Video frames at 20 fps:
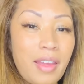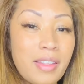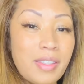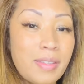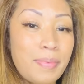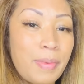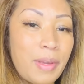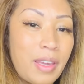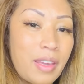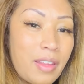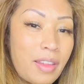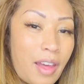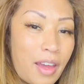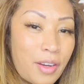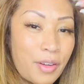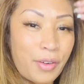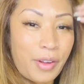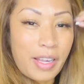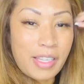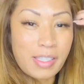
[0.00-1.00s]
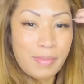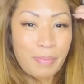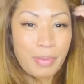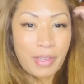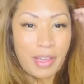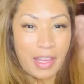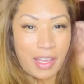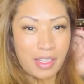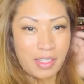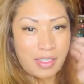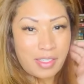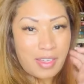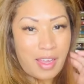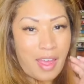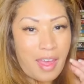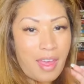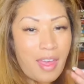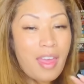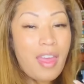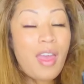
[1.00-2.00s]
me, Yolanda Grace
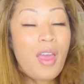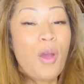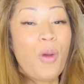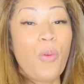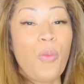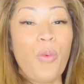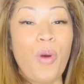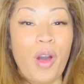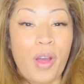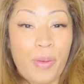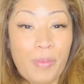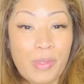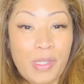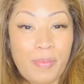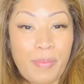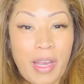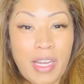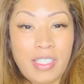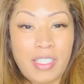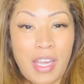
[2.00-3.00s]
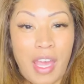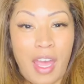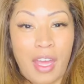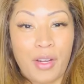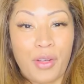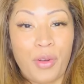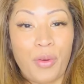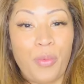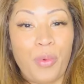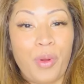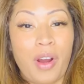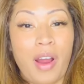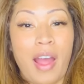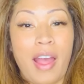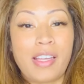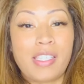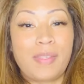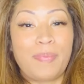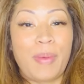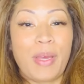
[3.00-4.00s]
Blasia. Welcome to my channel where
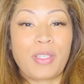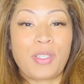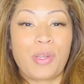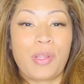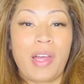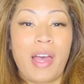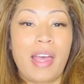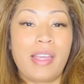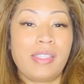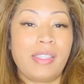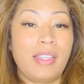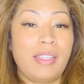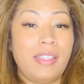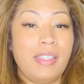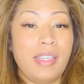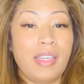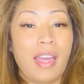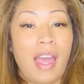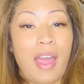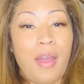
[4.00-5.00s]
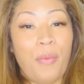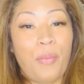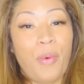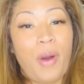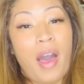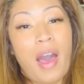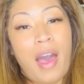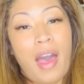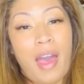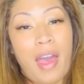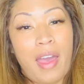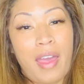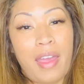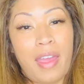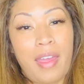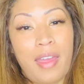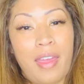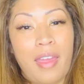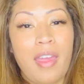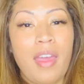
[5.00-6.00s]
I specialize in
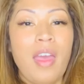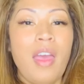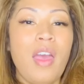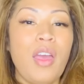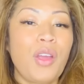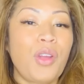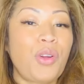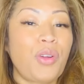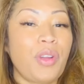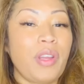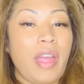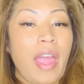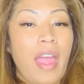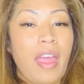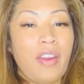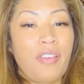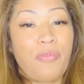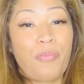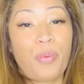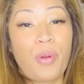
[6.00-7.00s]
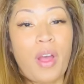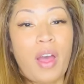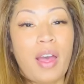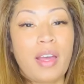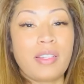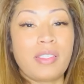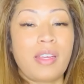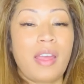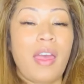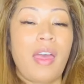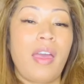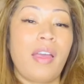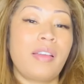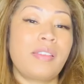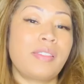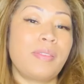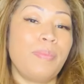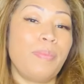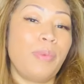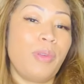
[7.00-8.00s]
DIY, creative projects,
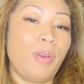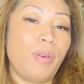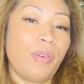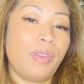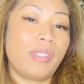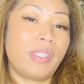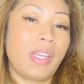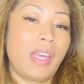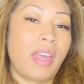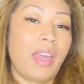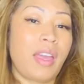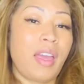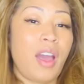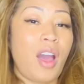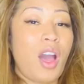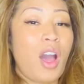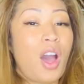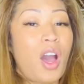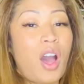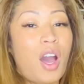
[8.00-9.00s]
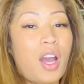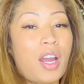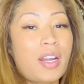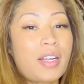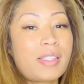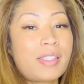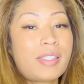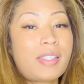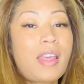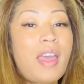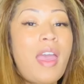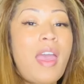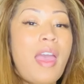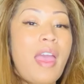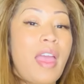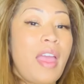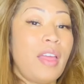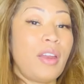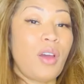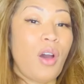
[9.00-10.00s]
music, arts,
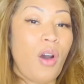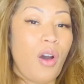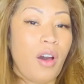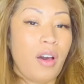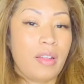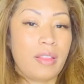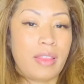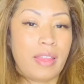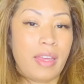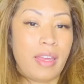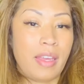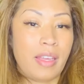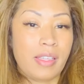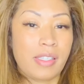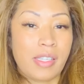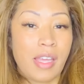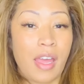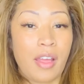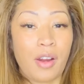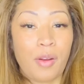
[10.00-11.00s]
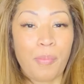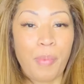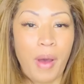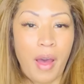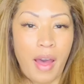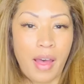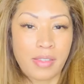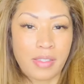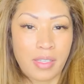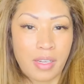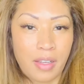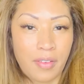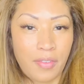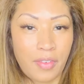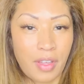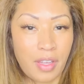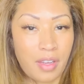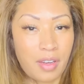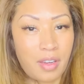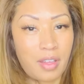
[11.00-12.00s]
and all things that are positive
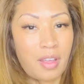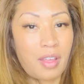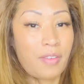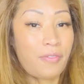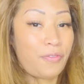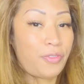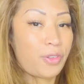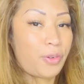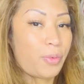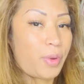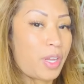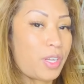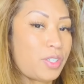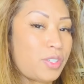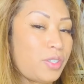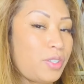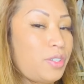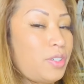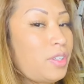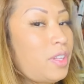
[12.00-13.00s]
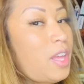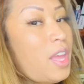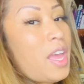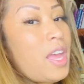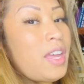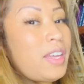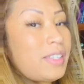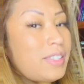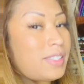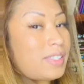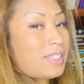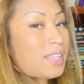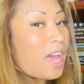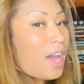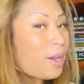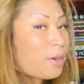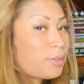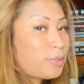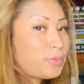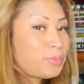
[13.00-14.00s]
and influential.
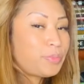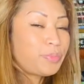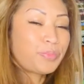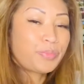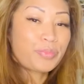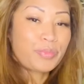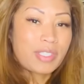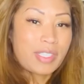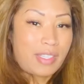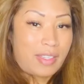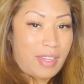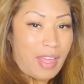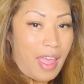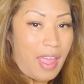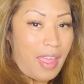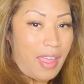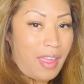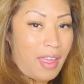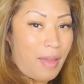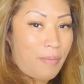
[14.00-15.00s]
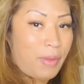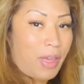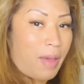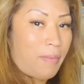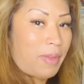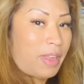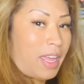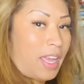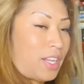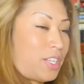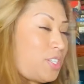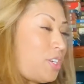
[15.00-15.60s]
So, today I'm coming at